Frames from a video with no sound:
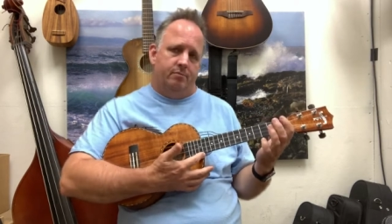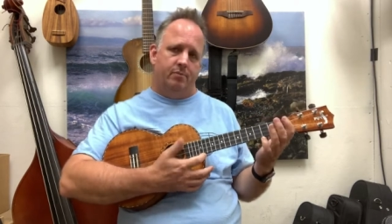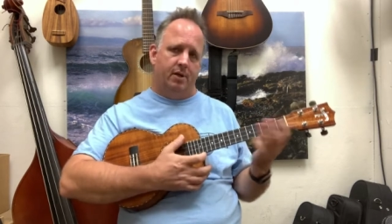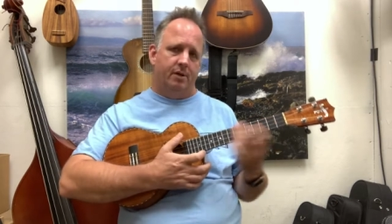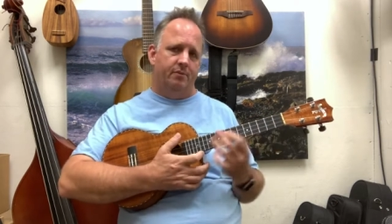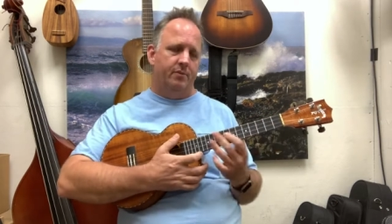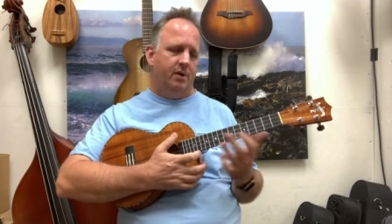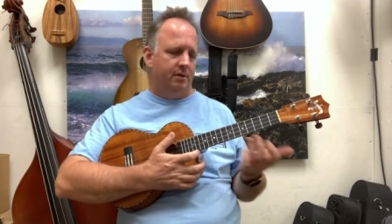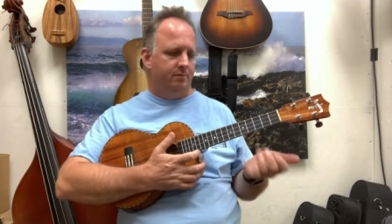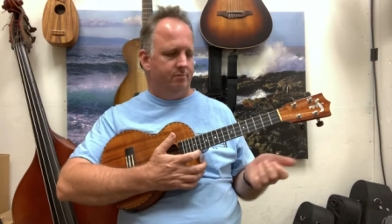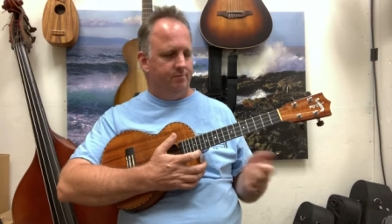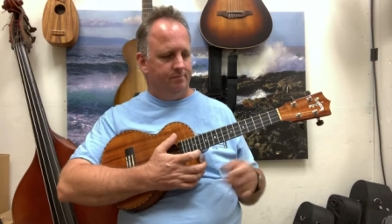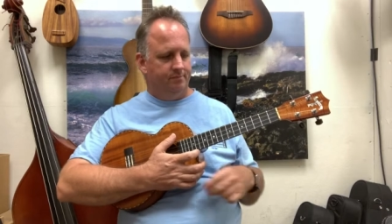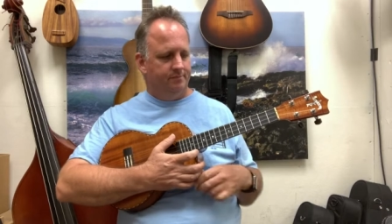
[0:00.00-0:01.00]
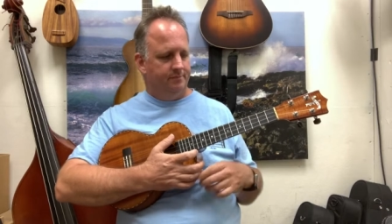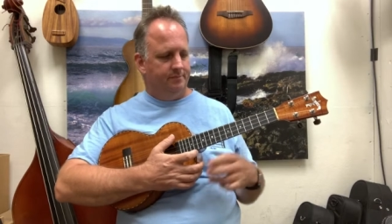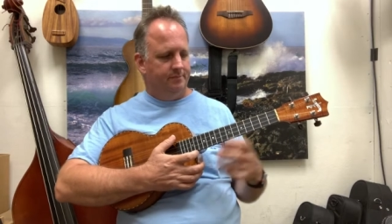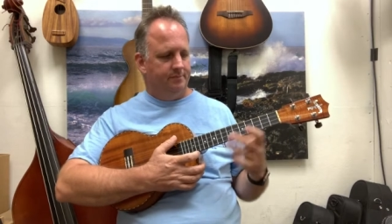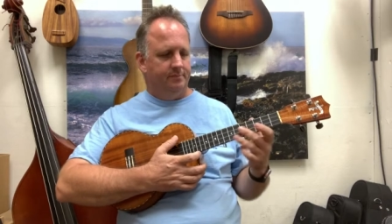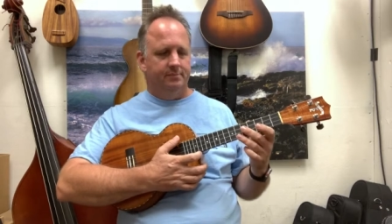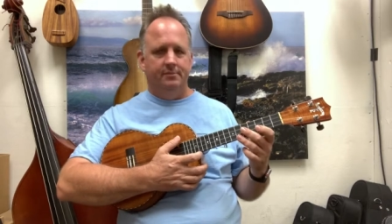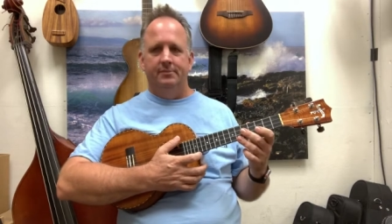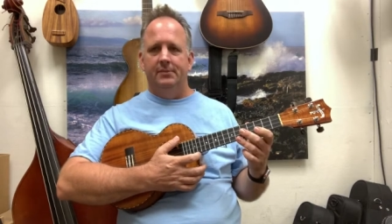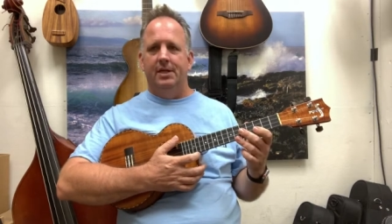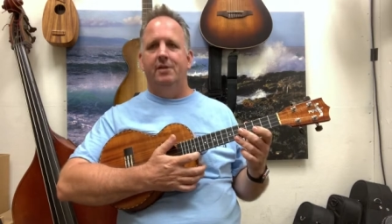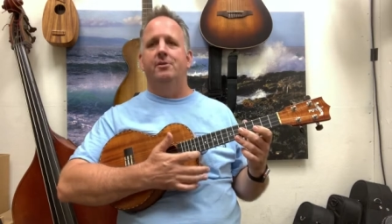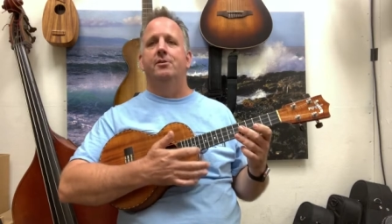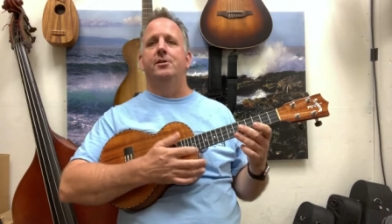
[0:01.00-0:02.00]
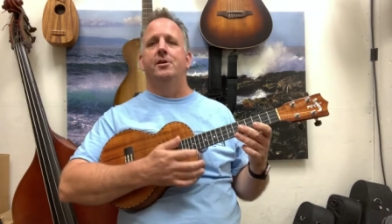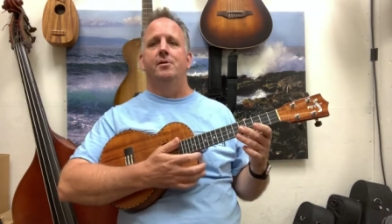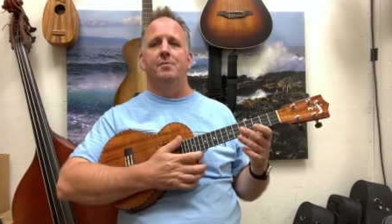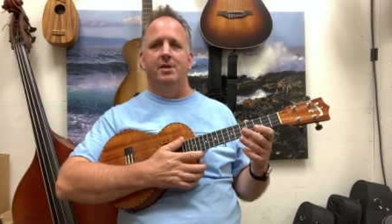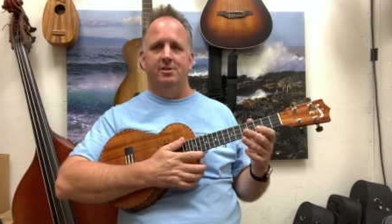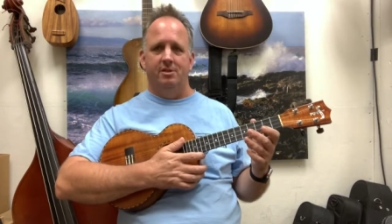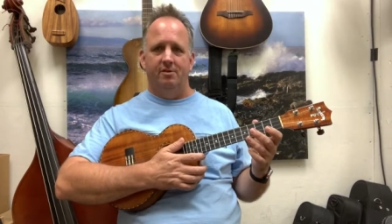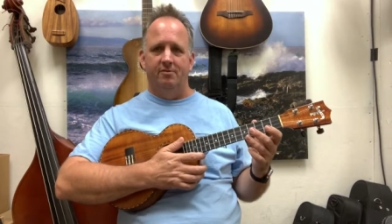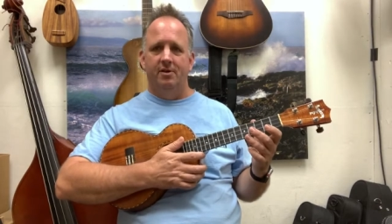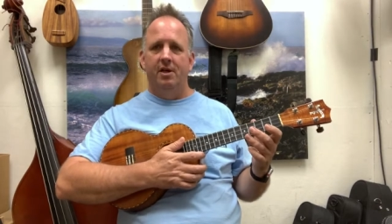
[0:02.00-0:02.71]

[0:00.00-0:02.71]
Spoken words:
Well, I couldn't help myself.